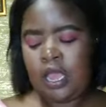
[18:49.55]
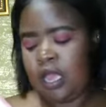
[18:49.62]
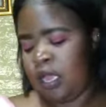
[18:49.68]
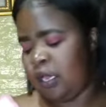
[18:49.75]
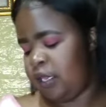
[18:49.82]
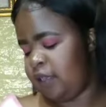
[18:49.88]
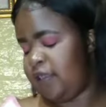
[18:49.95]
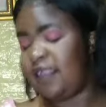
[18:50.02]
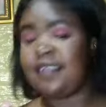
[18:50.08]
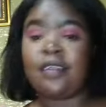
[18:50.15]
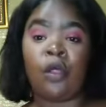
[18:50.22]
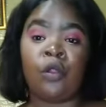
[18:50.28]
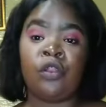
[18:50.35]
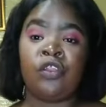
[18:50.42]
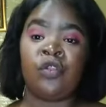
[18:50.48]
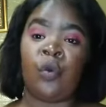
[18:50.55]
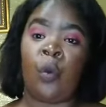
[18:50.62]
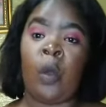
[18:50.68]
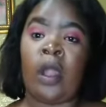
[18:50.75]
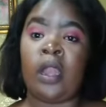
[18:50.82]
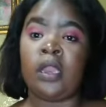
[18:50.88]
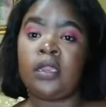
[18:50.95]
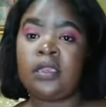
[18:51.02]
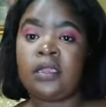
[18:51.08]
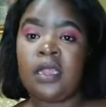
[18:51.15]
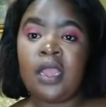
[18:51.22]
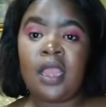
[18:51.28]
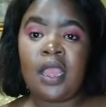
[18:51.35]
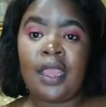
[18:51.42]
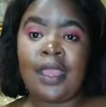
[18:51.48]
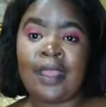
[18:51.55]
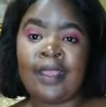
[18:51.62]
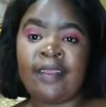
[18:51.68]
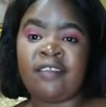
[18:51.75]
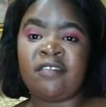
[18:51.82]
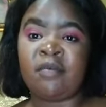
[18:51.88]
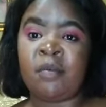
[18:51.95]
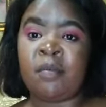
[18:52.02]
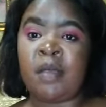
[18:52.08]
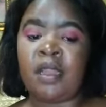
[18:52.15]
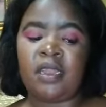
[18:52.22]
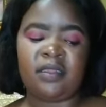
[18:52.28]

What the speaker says: And he takes out his wallet. He gives me money.